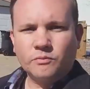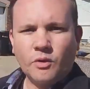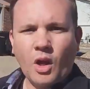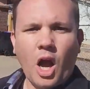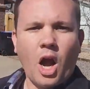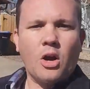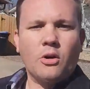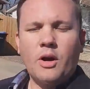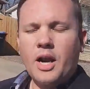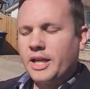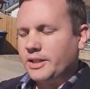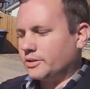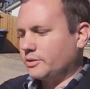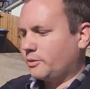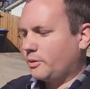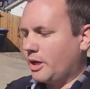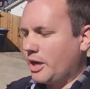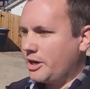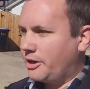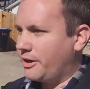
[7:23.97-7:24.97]
Alright, so
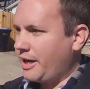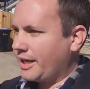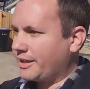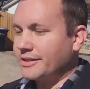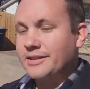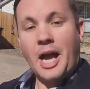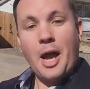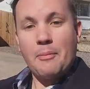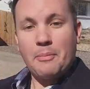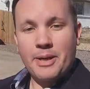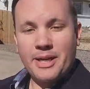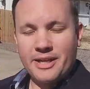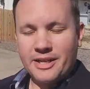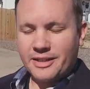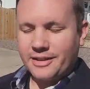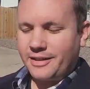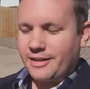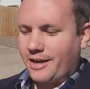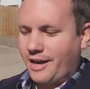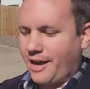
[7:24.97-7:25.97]
we're at our next stop
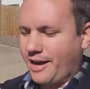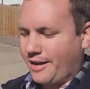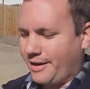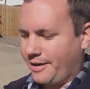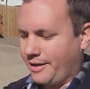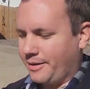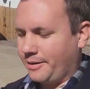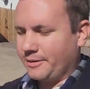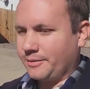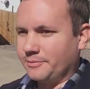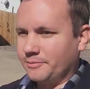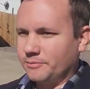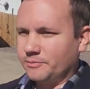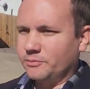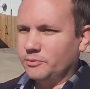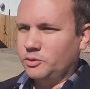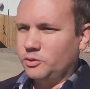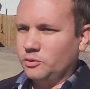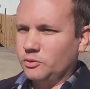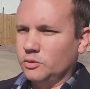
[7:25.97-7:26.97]
here.
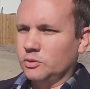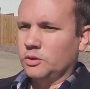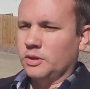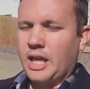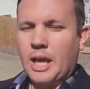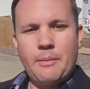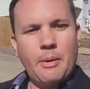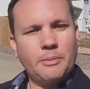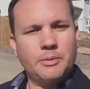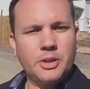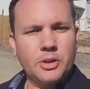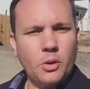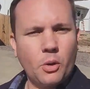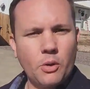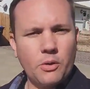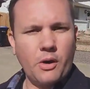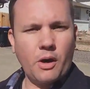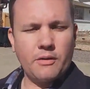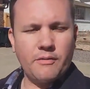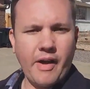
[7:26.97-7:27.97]
Came up to
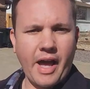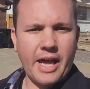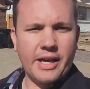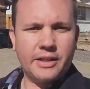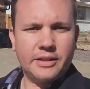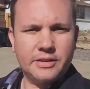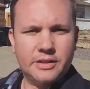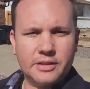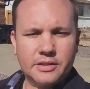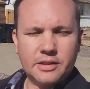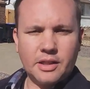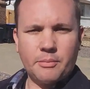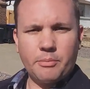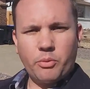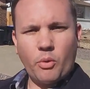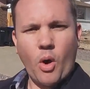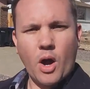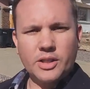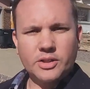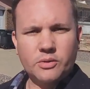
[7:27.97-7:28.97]
North Arvada, just up
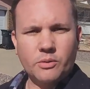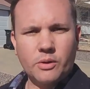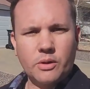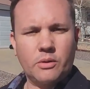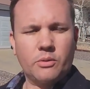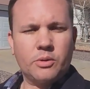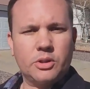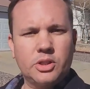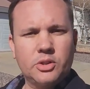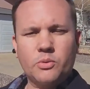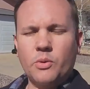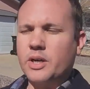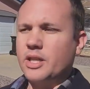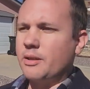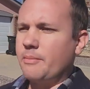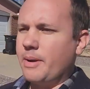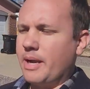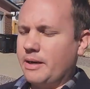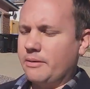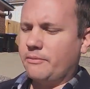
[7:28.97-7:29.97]
Wadsworth, which is one of the
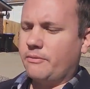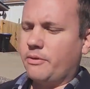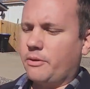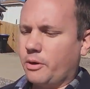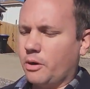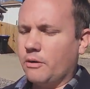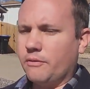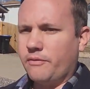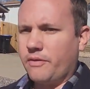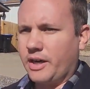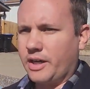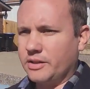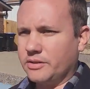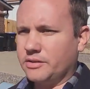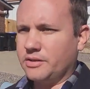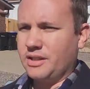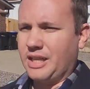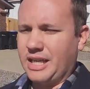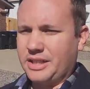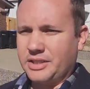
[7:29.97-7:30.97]
main
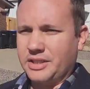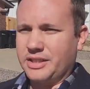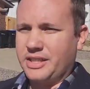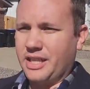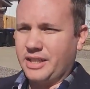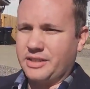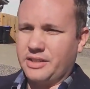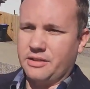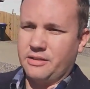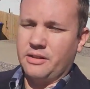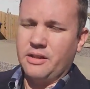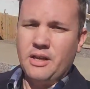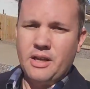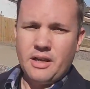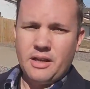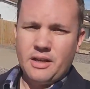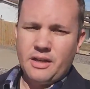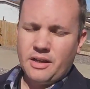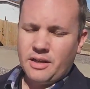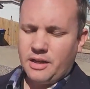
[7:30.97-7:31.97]
thoroughfares. Actually takes you
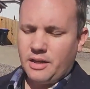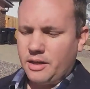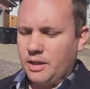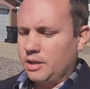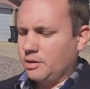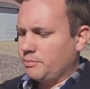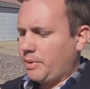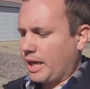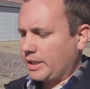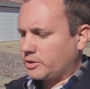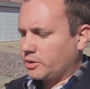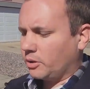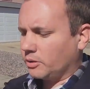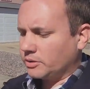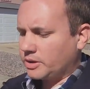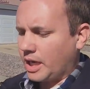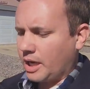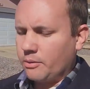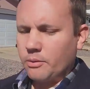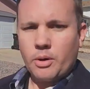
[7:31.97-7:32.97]
back to Old
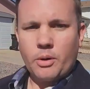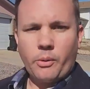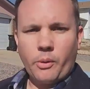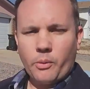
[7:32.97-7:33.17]
Town where we